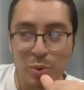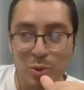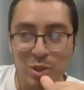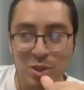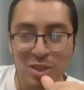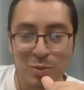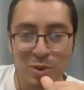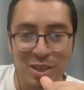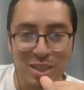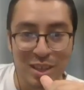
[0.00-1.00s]
Bruce Lee than
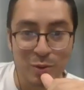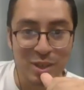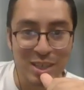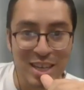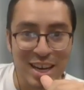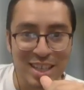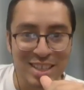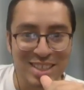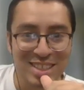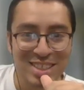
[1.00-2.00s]
when he
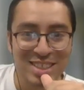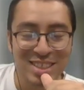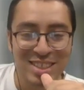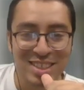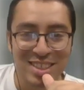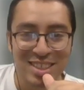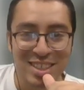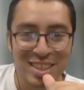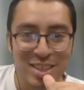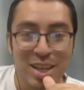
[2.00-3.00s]
died.
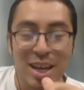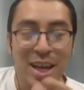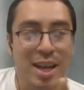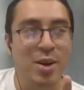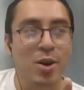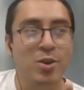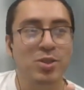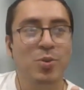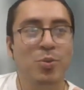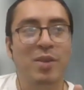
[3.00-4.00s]
And
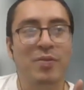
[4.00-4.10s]
also what